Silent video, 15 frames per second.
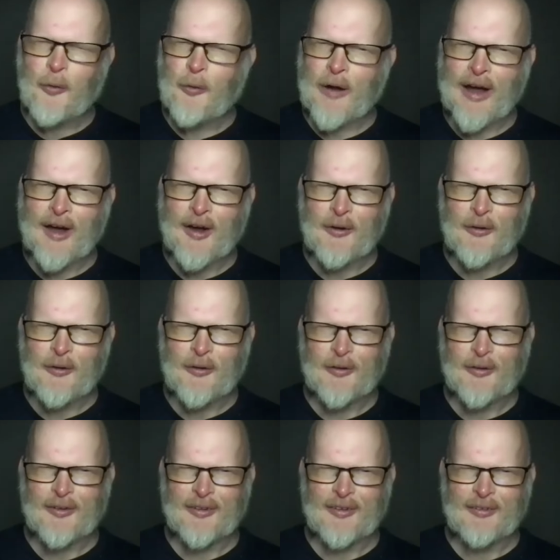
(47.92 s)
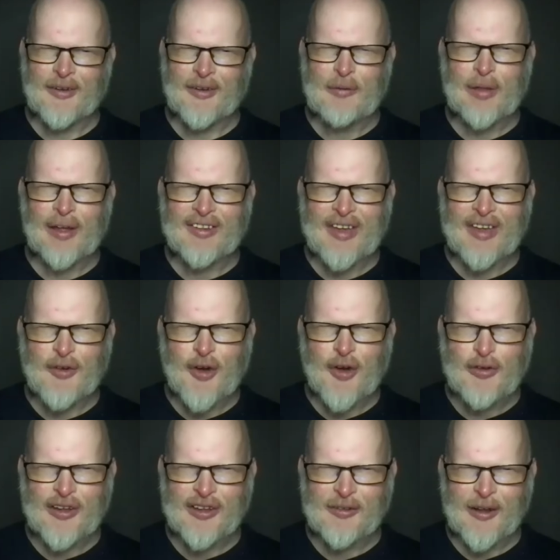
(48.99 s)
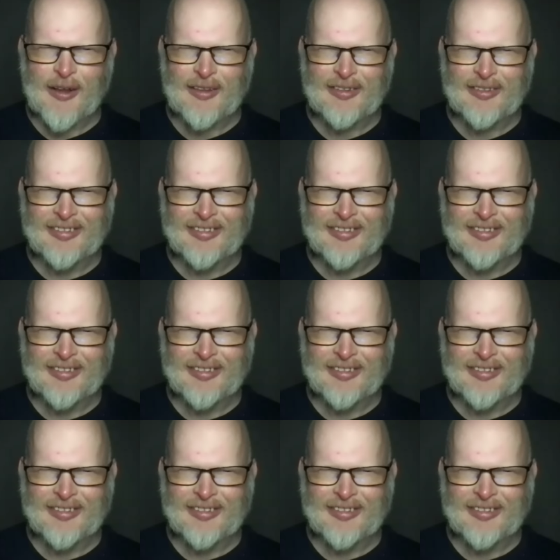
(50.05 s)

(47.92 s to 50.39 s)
wow! I what was teaching. Well.